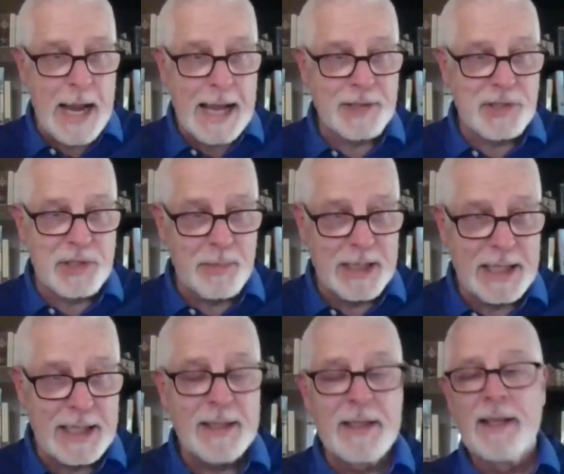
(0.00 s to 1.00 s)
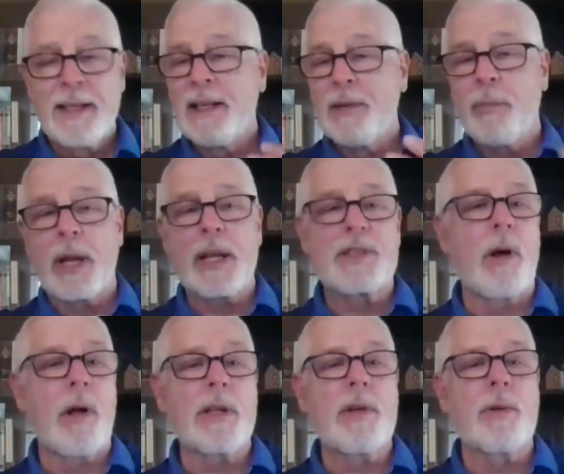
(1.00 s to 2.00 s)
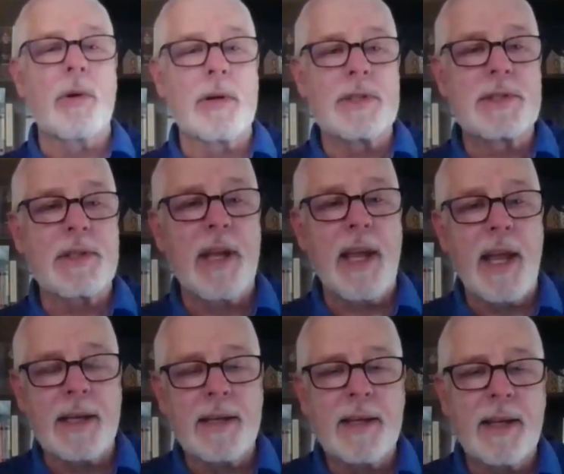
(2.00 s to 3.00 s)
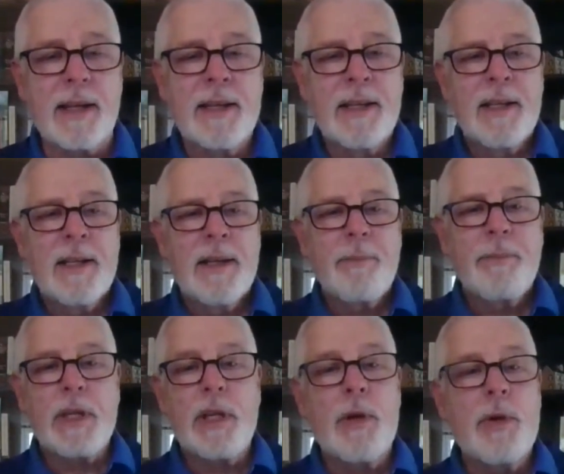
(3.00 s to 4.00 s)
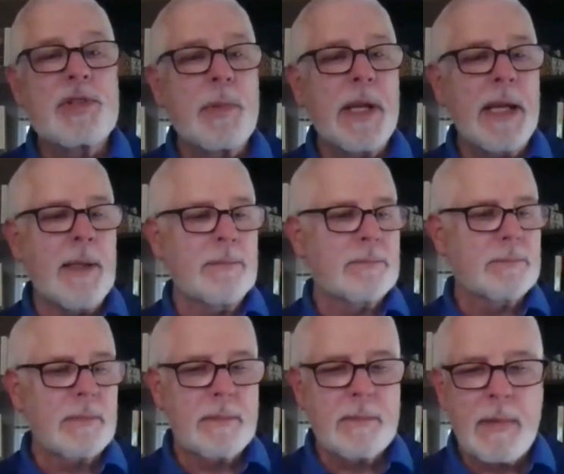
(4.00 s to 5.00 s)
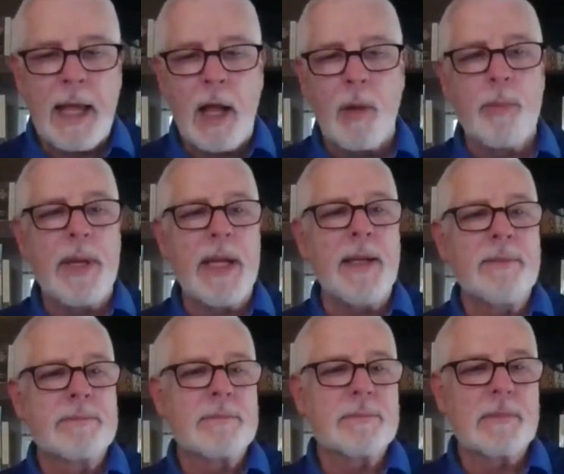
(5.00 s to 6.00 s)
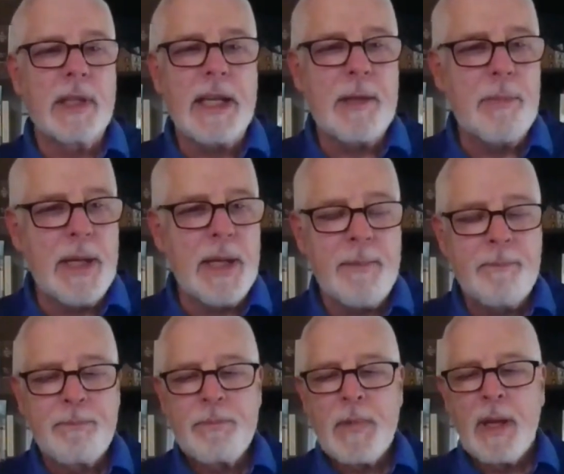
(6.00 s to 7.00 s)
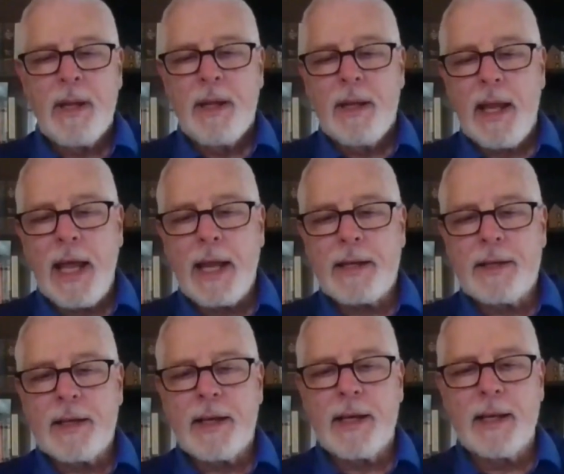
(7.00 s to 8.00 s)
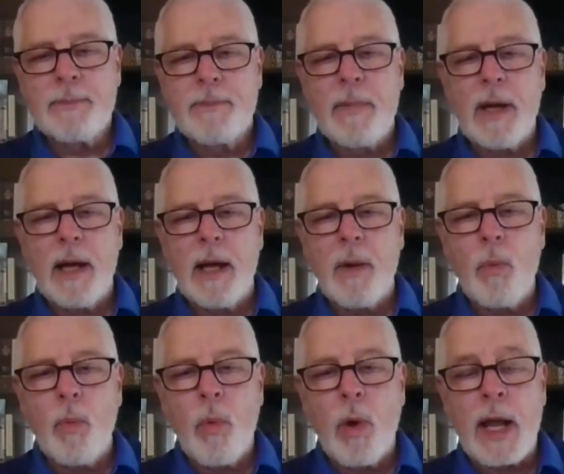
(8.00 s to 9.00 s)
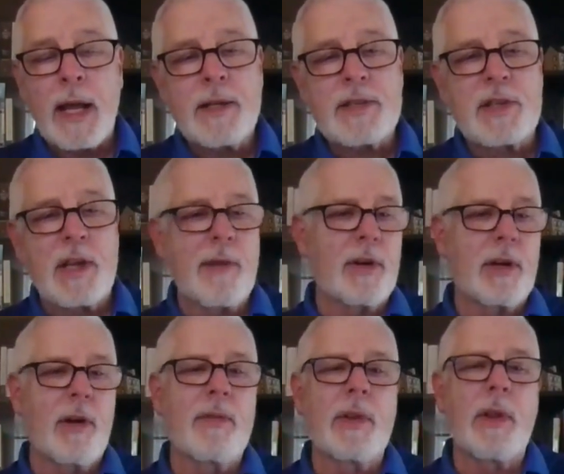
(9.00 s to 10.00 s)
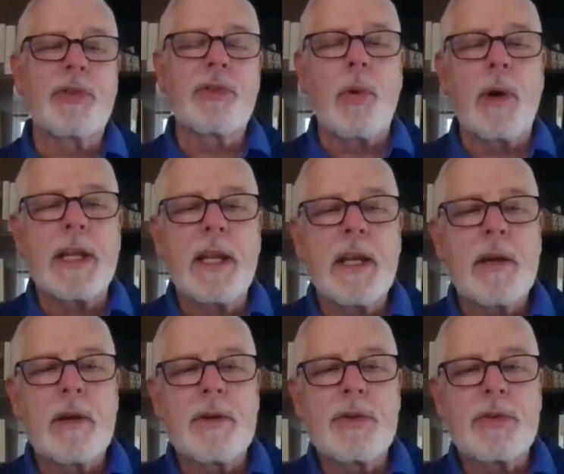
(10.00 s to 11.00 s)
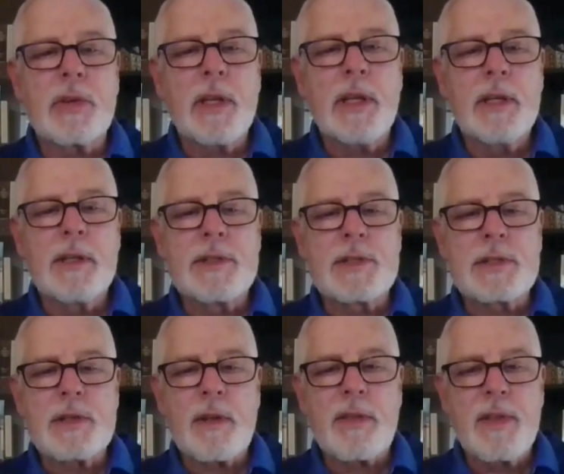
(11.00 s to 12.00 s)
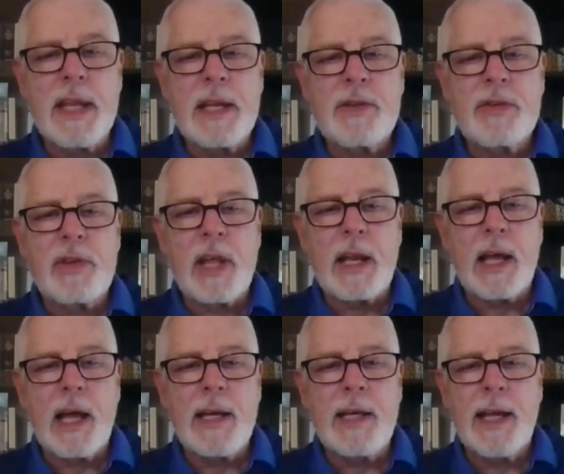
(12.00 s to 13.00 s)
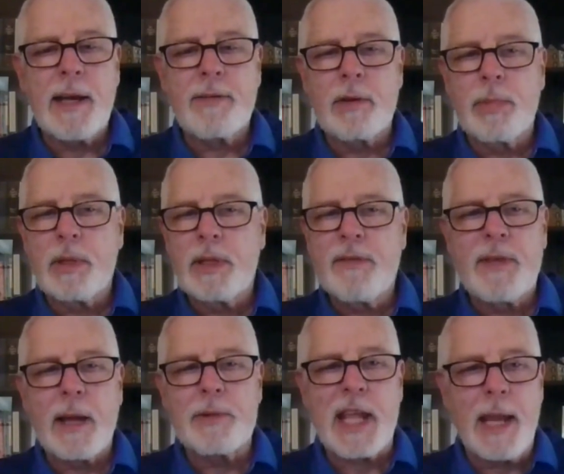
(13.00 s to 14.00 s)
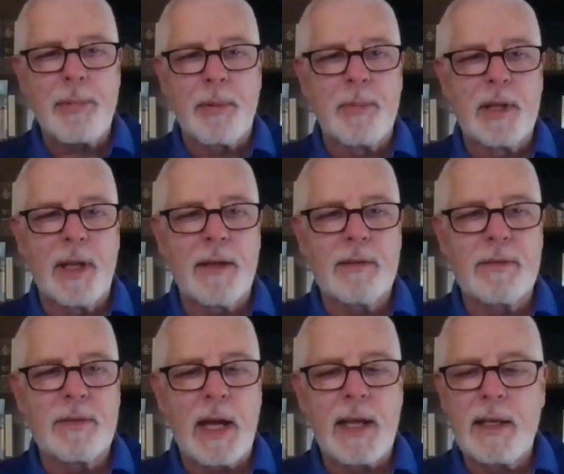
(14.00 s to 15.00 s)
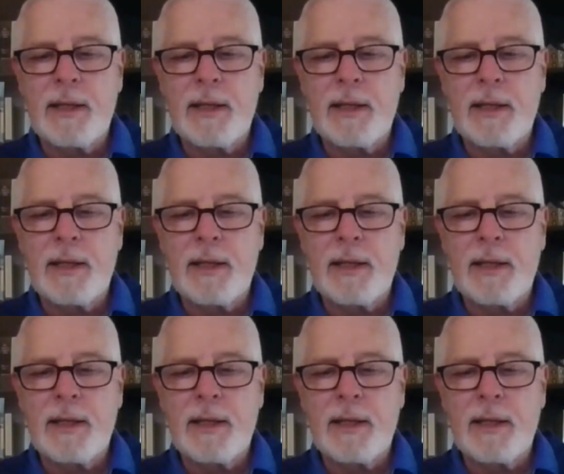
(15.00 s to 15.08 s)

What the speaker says: rags to me, but it's all yours. And use me, help me, lead me. And what I discovered over those 20 years is things that I never believed I was capable of.